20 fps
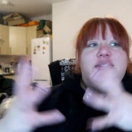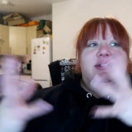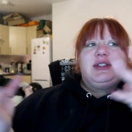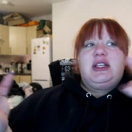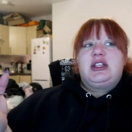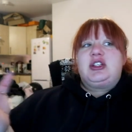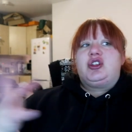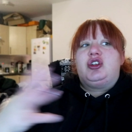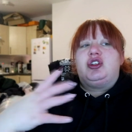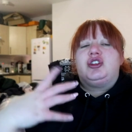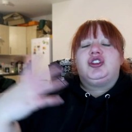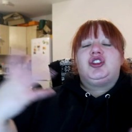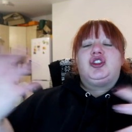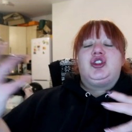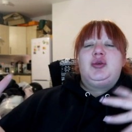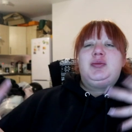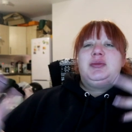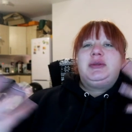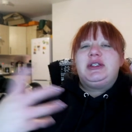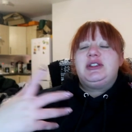slash
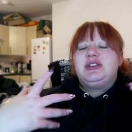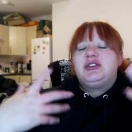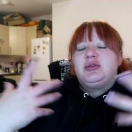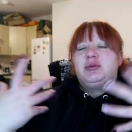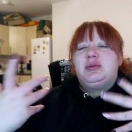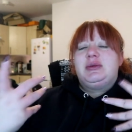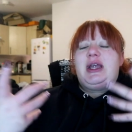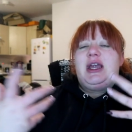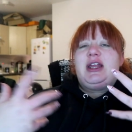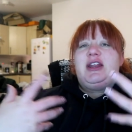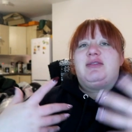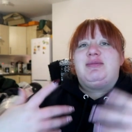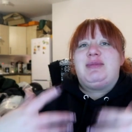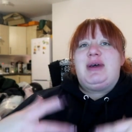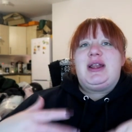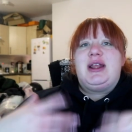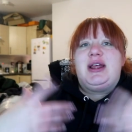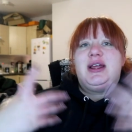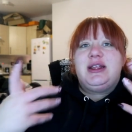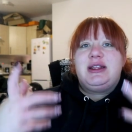consumed in some kind of
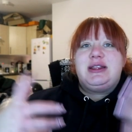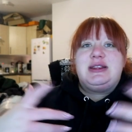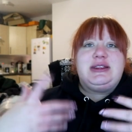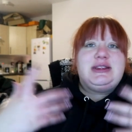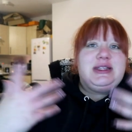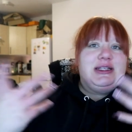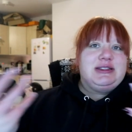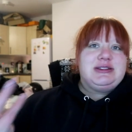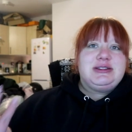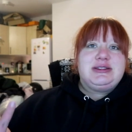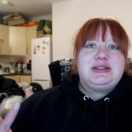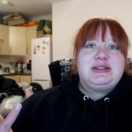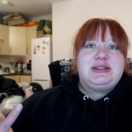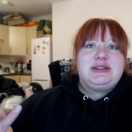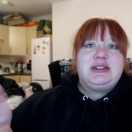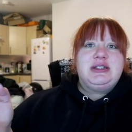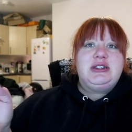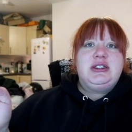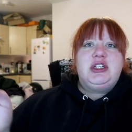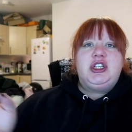manner
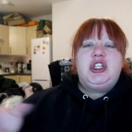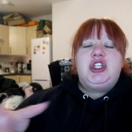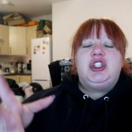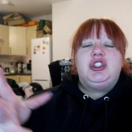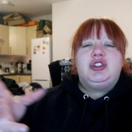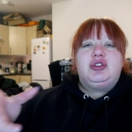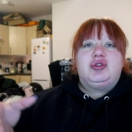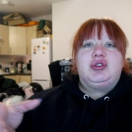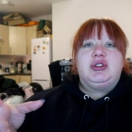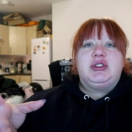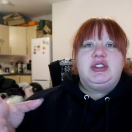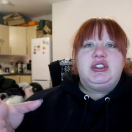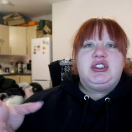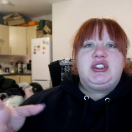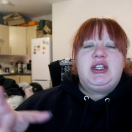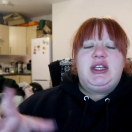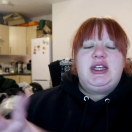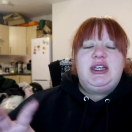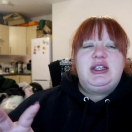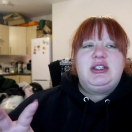this
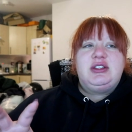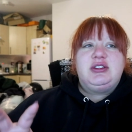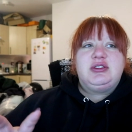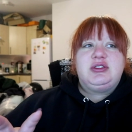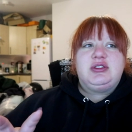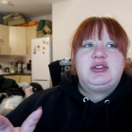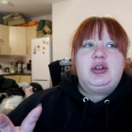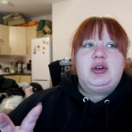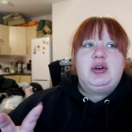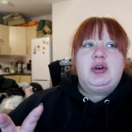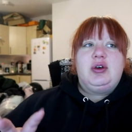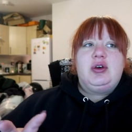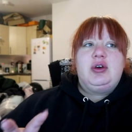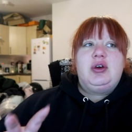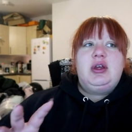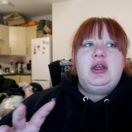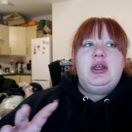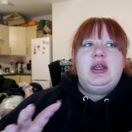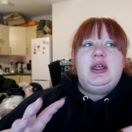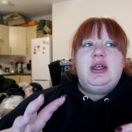trilogy. So
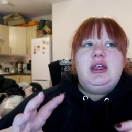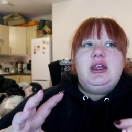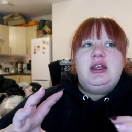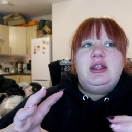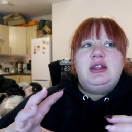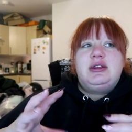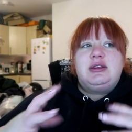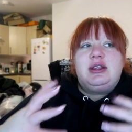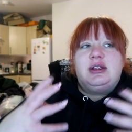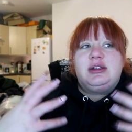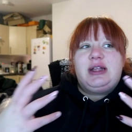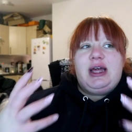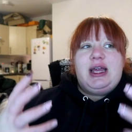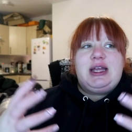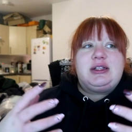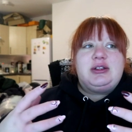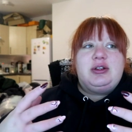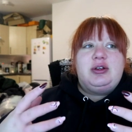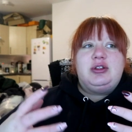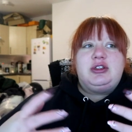the
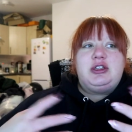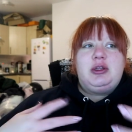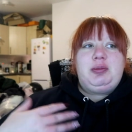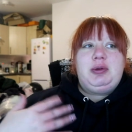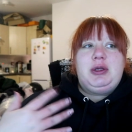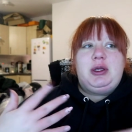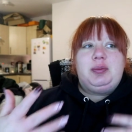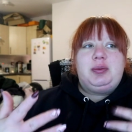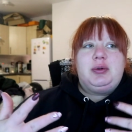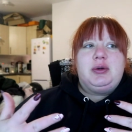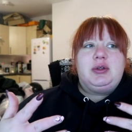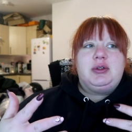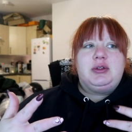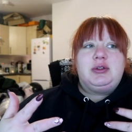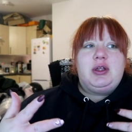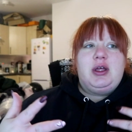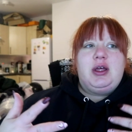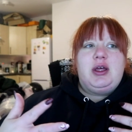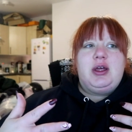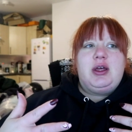likelihood that
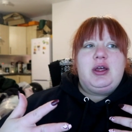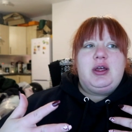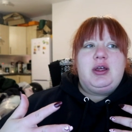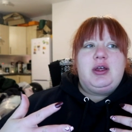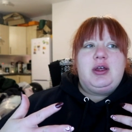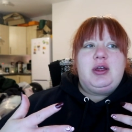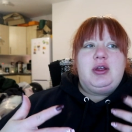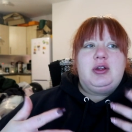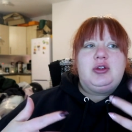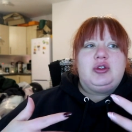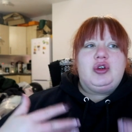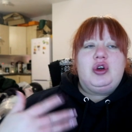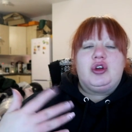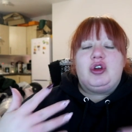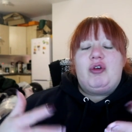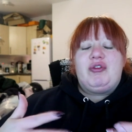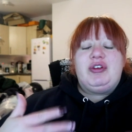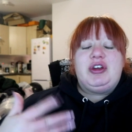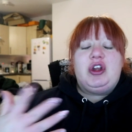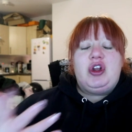people don't
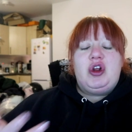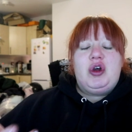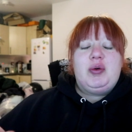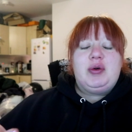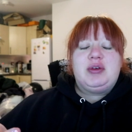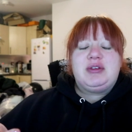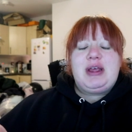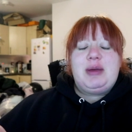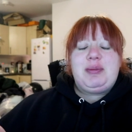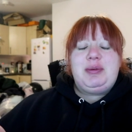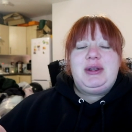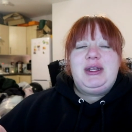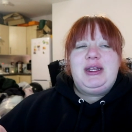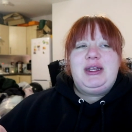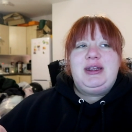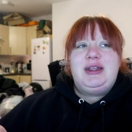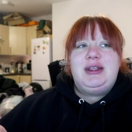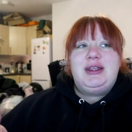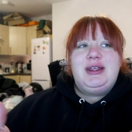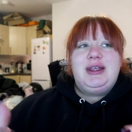already know what's
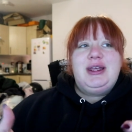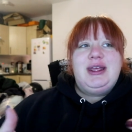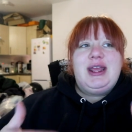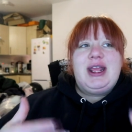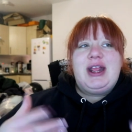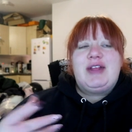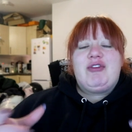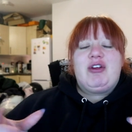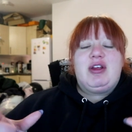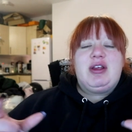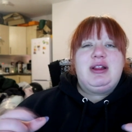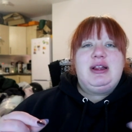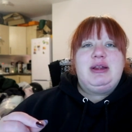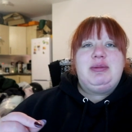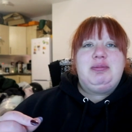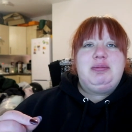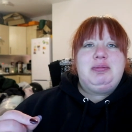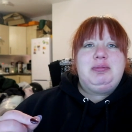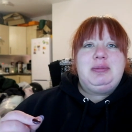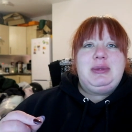happening is very
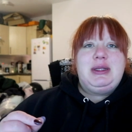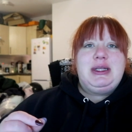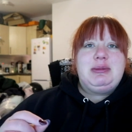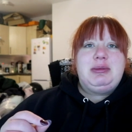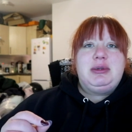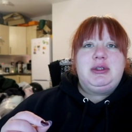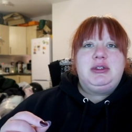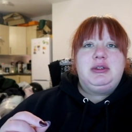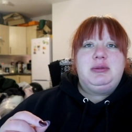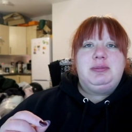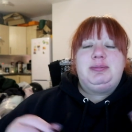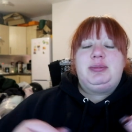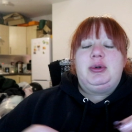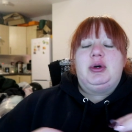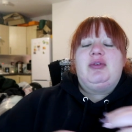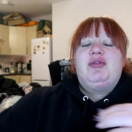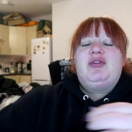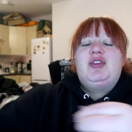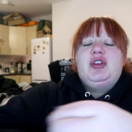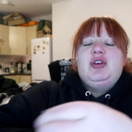minimal.
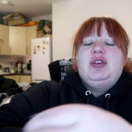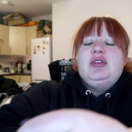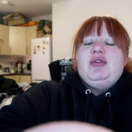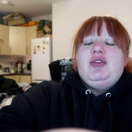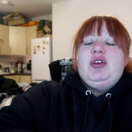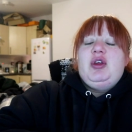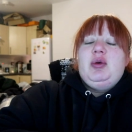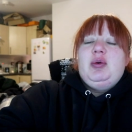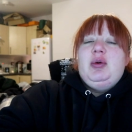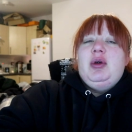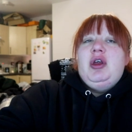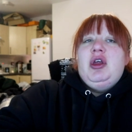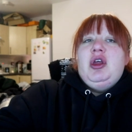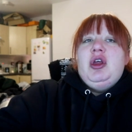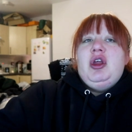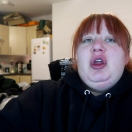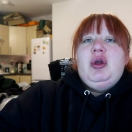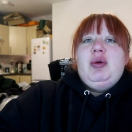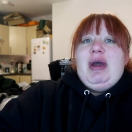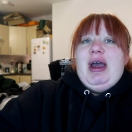But for those of you
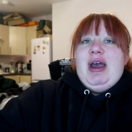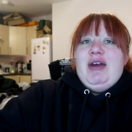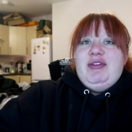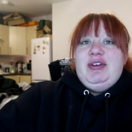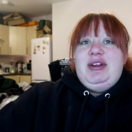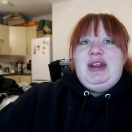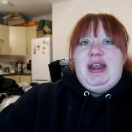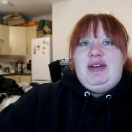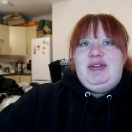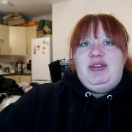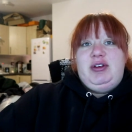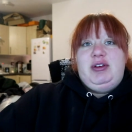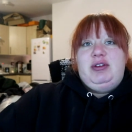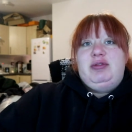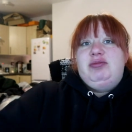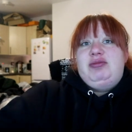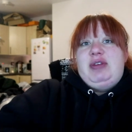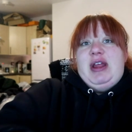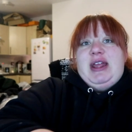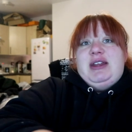who haven't ever
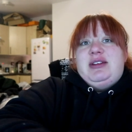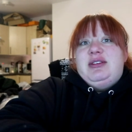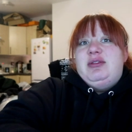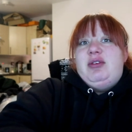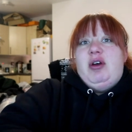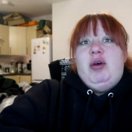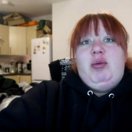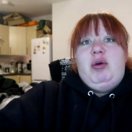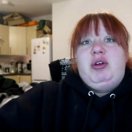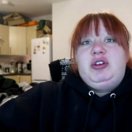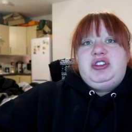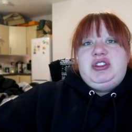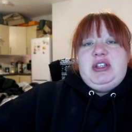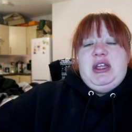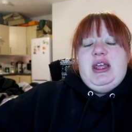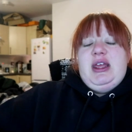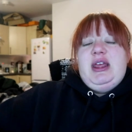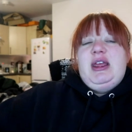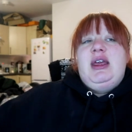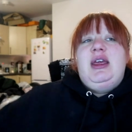read or watched
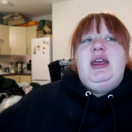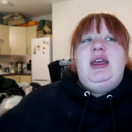it,